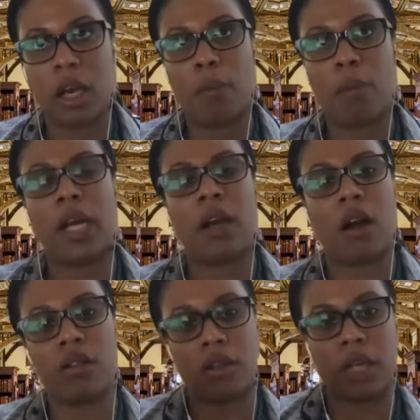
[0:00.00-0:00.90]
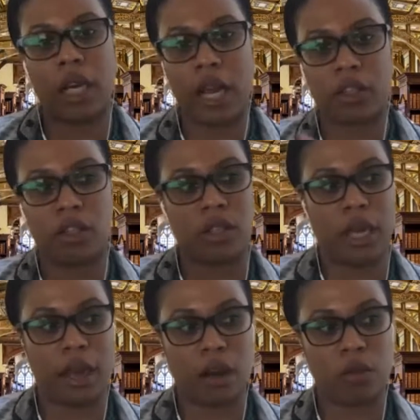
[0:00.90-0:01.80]
but it also connects
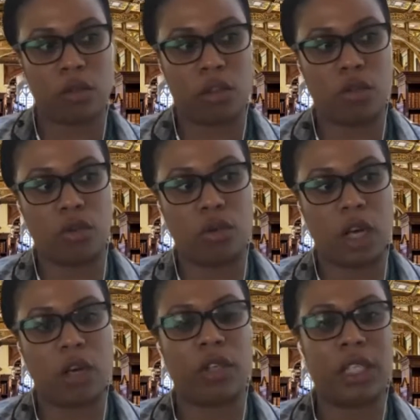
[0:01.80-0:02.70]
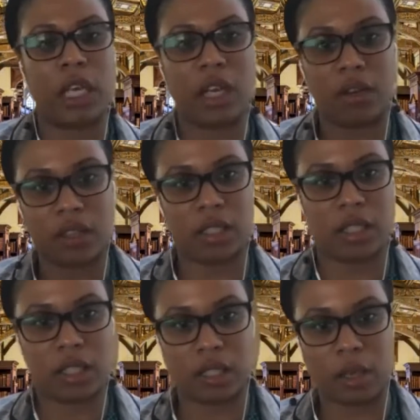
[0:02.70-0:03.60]
now to a critique of a
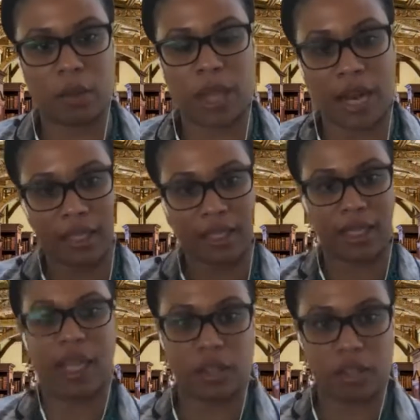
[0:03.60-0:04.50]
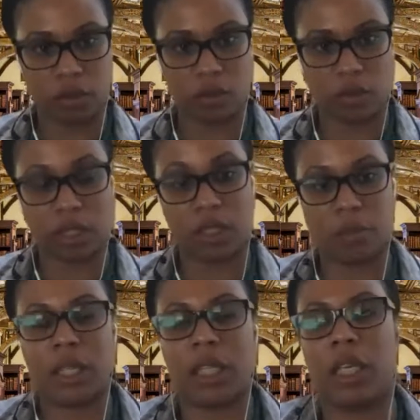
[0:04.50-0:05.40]
system that has led to this
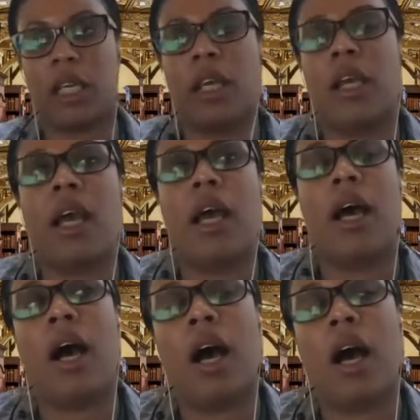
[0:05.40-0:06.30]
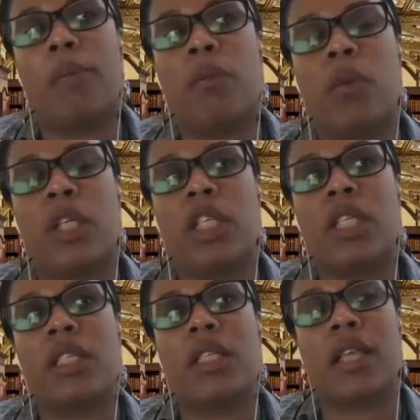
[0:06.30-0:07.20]
debility, which
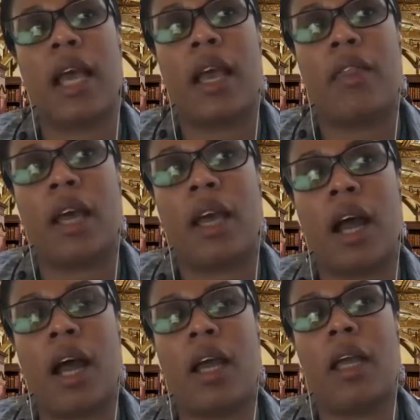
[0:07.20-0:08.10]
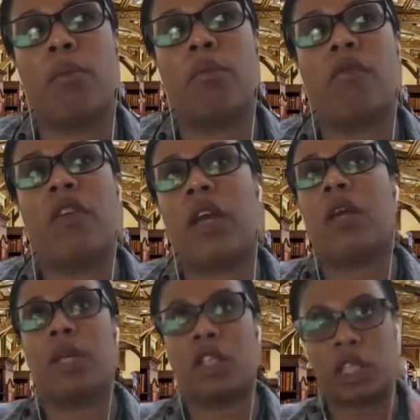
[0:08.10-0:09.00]
is to say that I am very
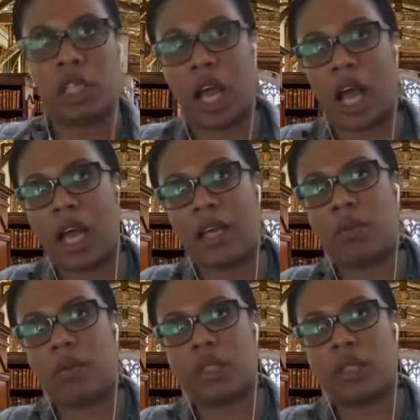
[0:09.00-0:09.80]
much in line with